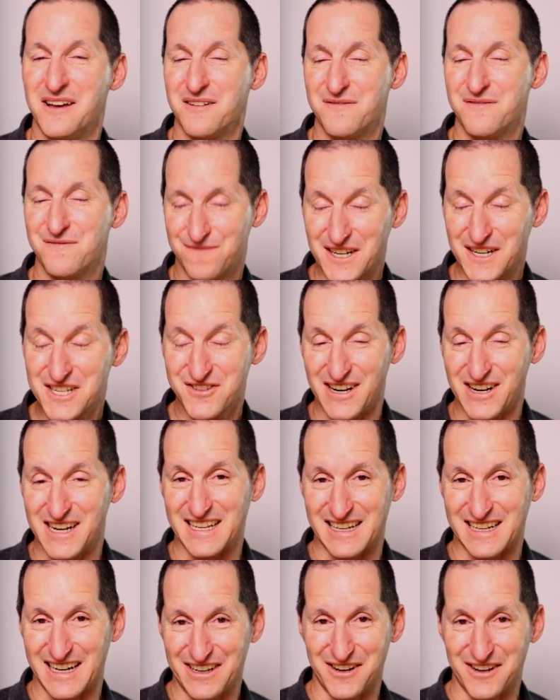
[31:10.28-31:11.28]
Frustrating,
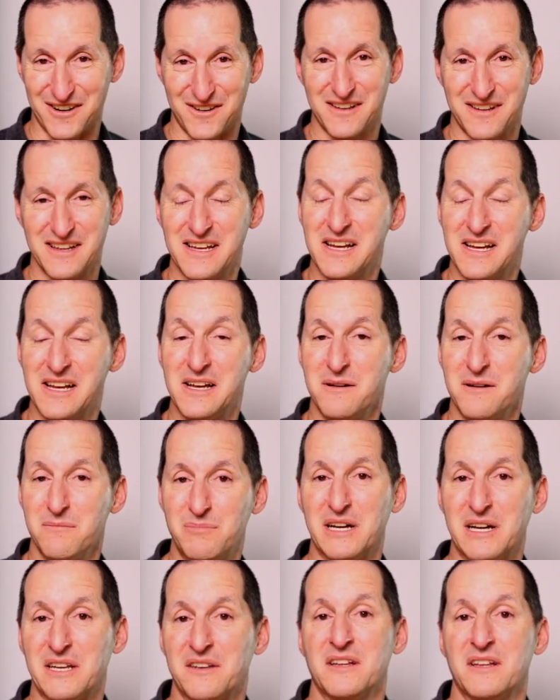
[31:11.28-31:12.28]
I know.
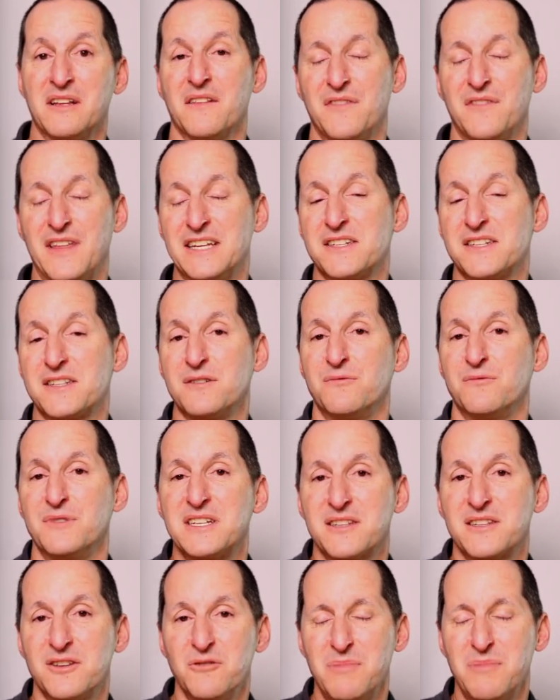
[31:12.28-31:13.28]
But that's the
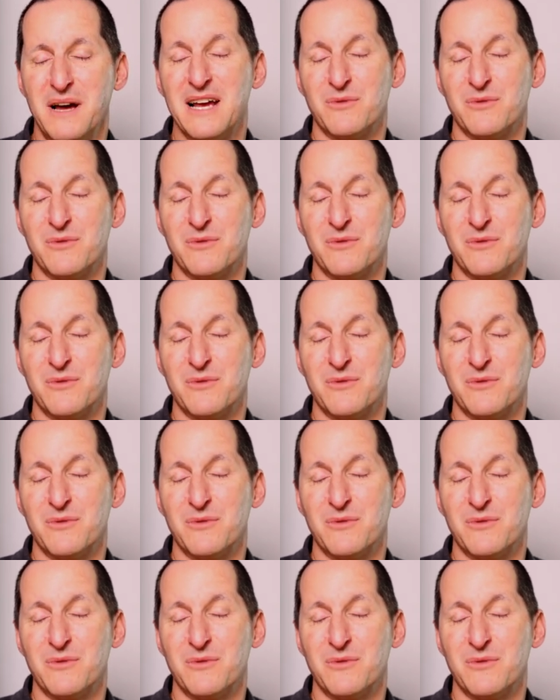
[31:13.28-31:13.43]
risk you pay.